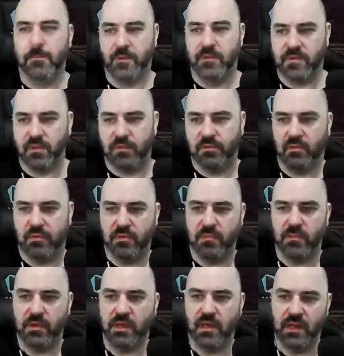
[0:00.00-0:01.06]
So throw
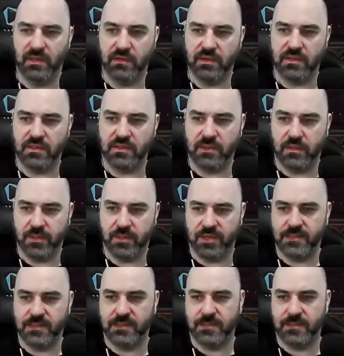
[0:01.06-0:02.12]
them nearest to the
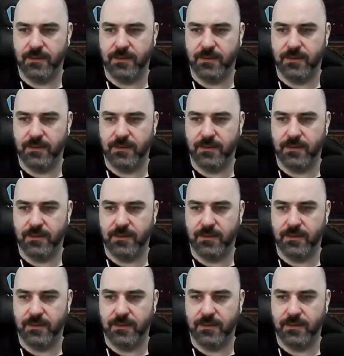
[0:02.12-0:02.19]
boss.